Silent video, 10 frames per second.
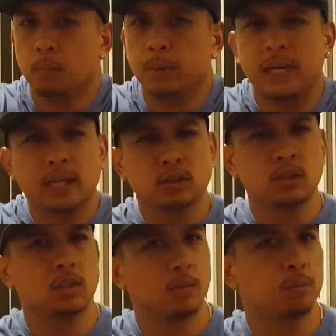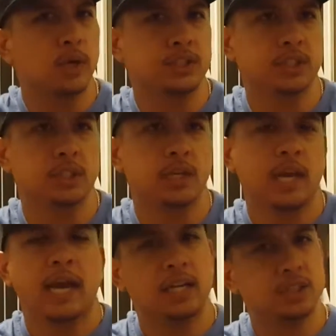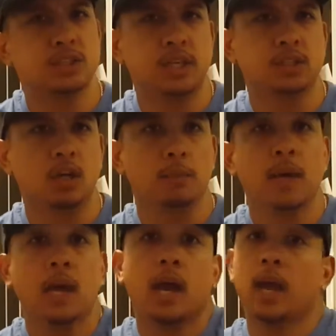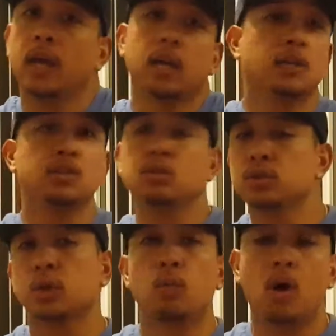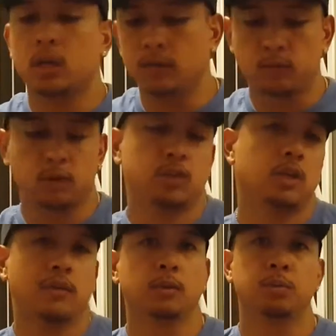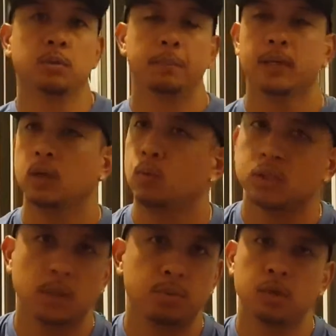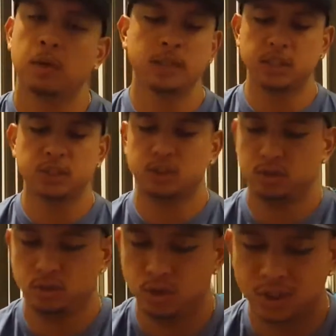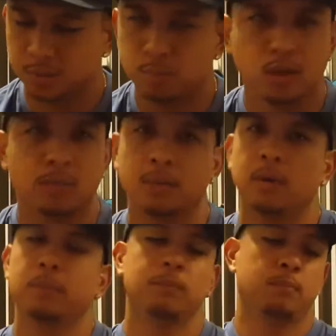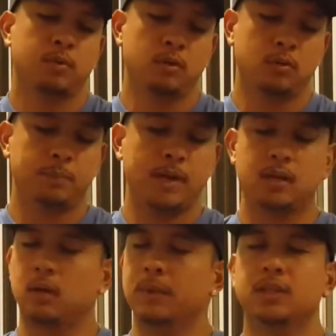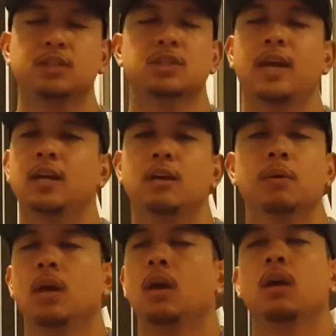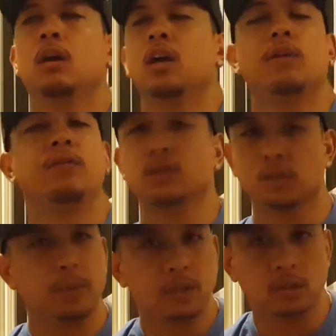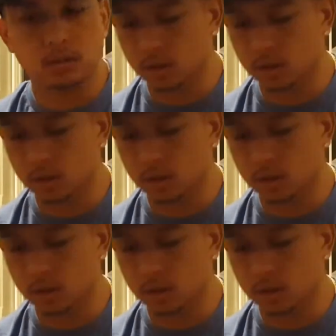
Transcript: but it has good compression and it stays up. And as you do some walking, of course, you're gonna have to pull them up again. Once I pull them up, you just pull them right back up, and they slide up. It feels amazing.